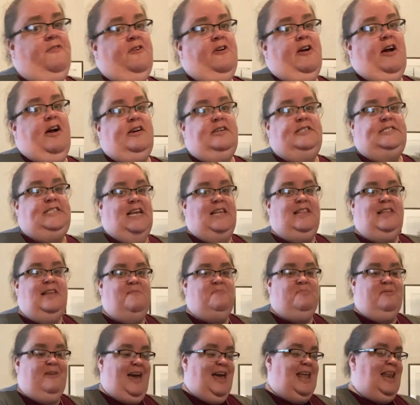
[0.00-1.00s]
for our daily
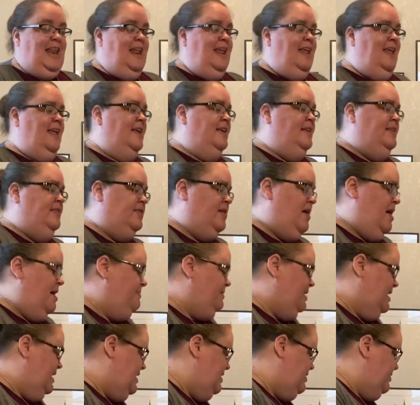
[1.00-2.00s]
bread, so
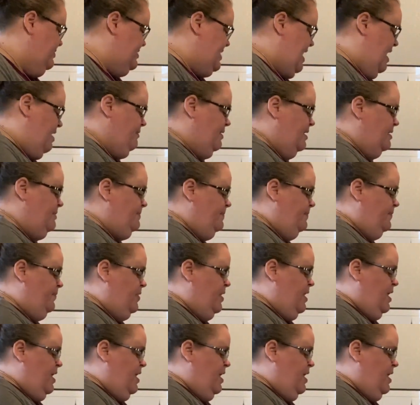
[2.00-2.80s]
I'm going to use that one.